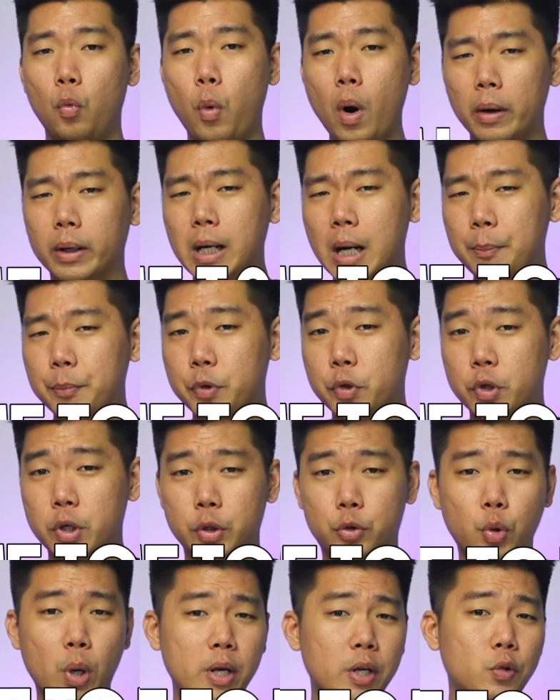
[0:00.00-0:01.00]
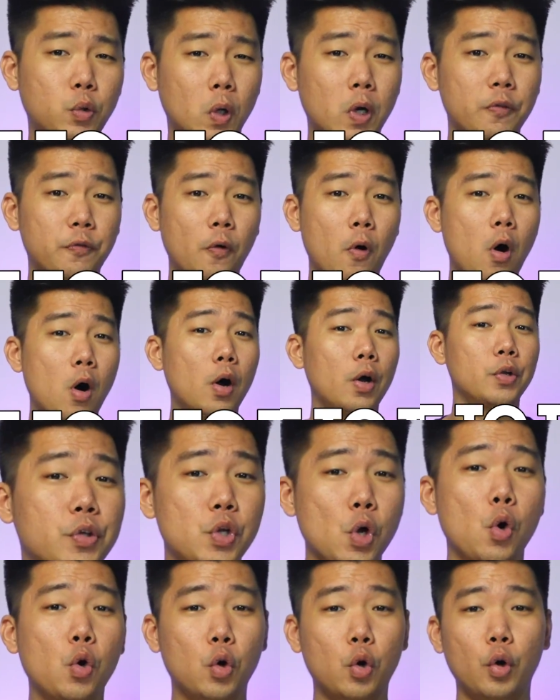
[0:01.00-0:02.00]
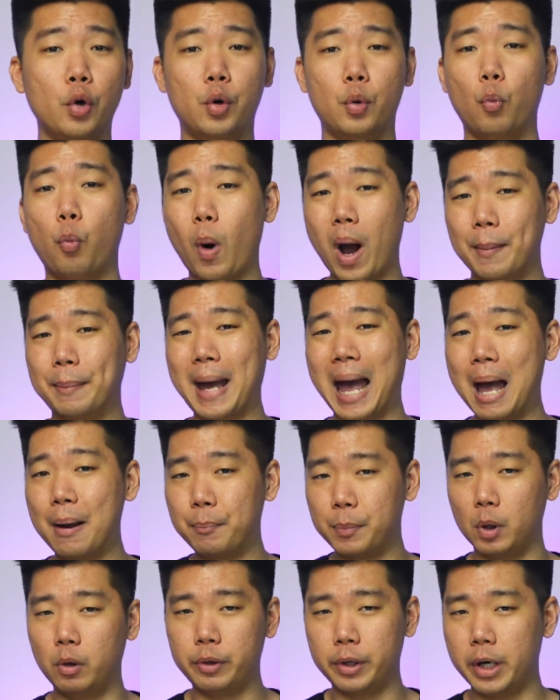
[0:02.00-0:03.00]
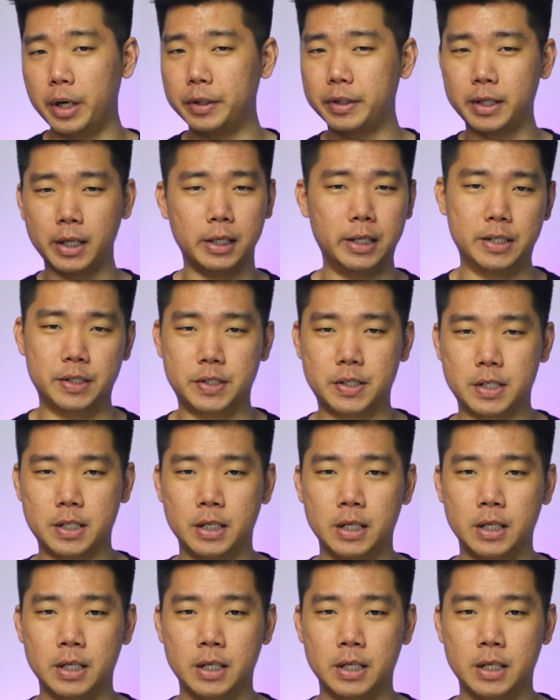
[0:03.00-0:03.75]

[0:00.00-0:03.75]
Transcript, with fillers: Welcome to the 2024 No-Code Web App Builder tier list,